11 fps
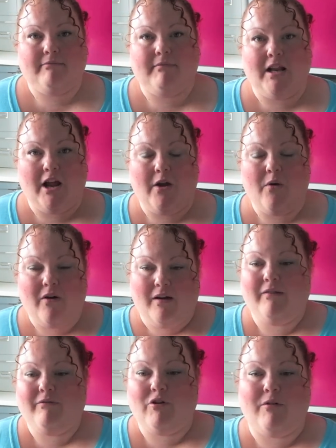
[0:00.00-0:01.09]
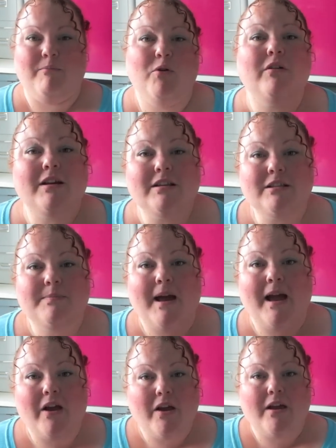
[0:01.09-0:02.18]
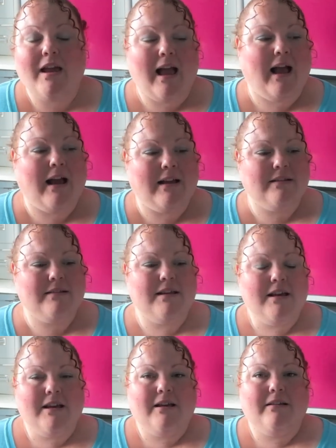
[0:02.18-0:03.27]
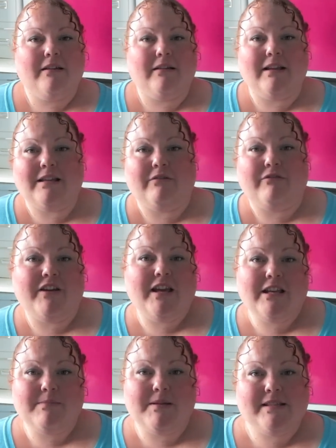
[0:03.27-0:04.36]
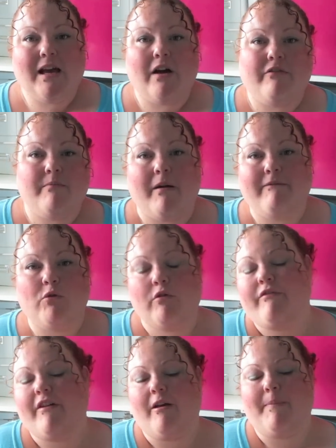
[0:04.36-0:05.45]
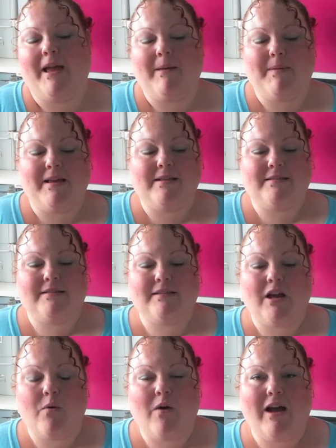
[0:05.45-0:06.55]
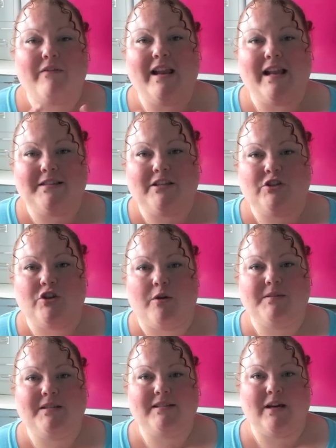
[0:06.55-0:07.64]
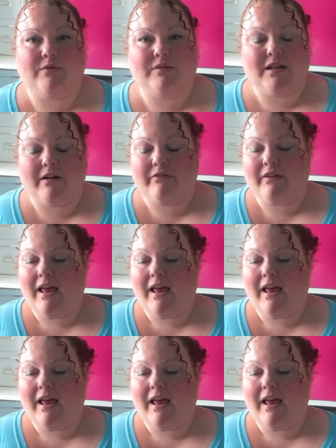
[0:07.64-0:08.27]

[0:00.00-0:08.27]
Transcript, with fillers: You know, I've got a mortgage to pay and need to feed myself and my four fur babies, so I have an Etsy shop to sell stuff.